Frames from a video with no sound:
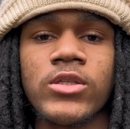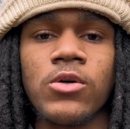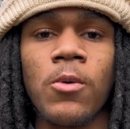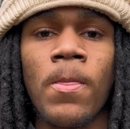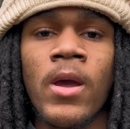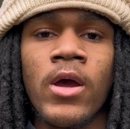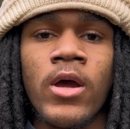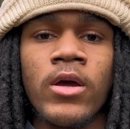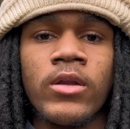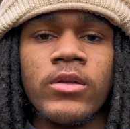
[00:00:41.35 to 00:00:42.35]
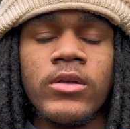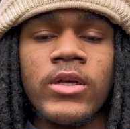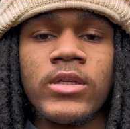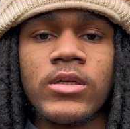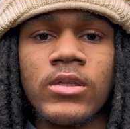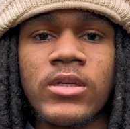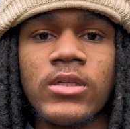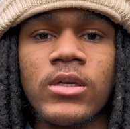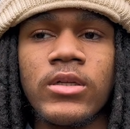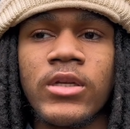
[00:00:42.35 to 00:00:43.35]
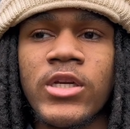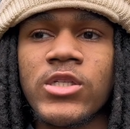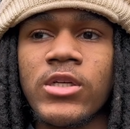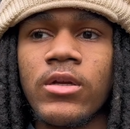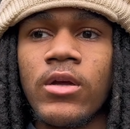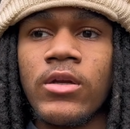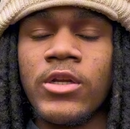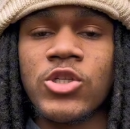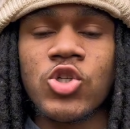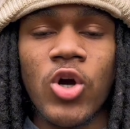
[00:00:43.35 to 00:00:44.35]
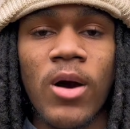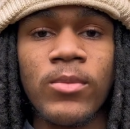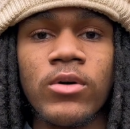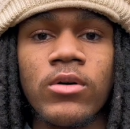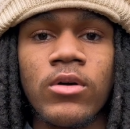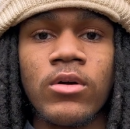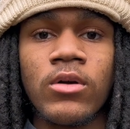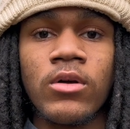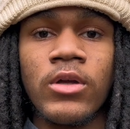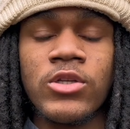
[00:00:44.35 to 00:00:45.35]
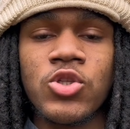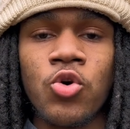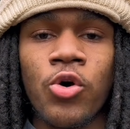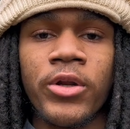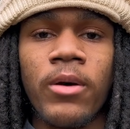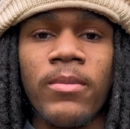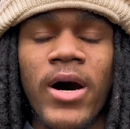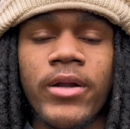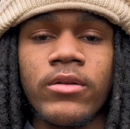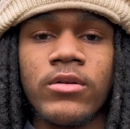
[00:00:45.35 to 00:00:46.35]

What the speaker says: So this addiction, this trauma is stored in the body.